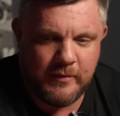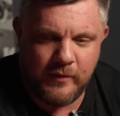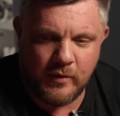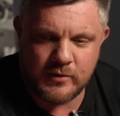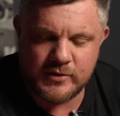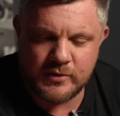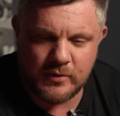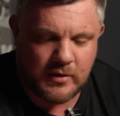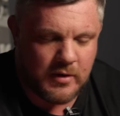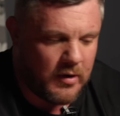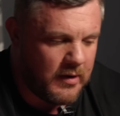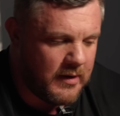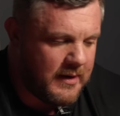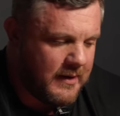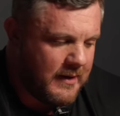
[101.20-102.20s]
we've also
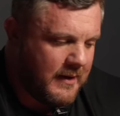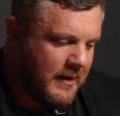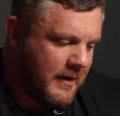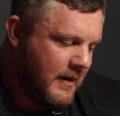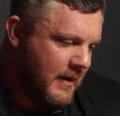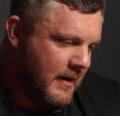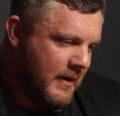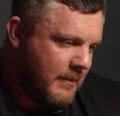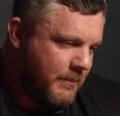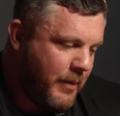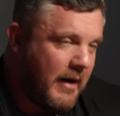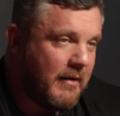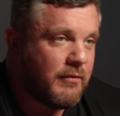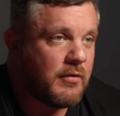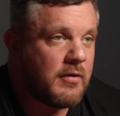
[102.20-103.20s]
got
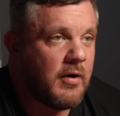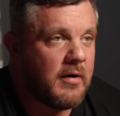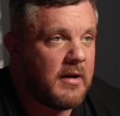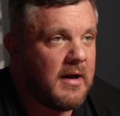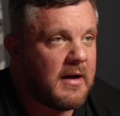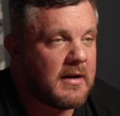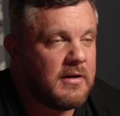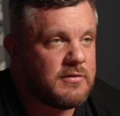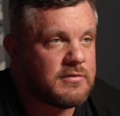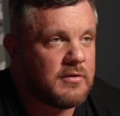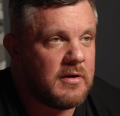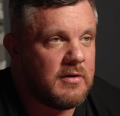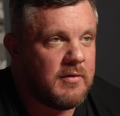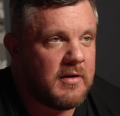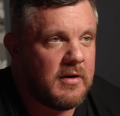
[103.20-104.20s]
Pavel Kordiaka, who's
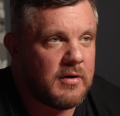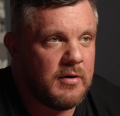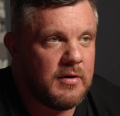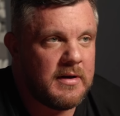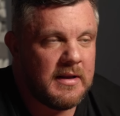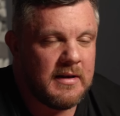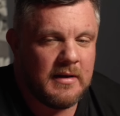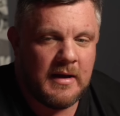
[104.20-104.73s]
looking really good,